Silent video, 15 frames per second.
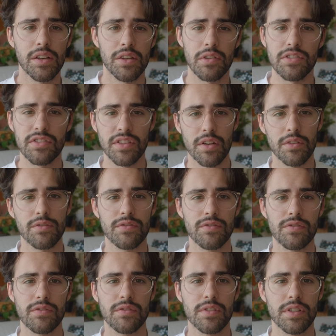yourself,
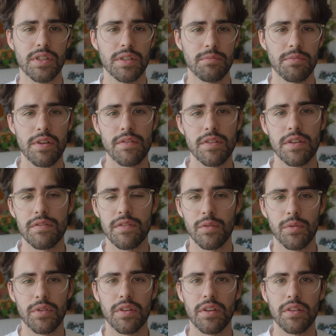maybe even
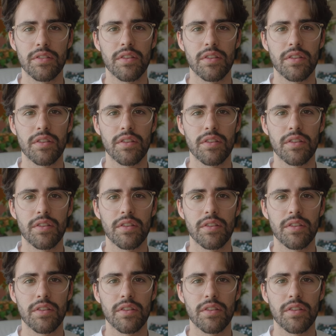with the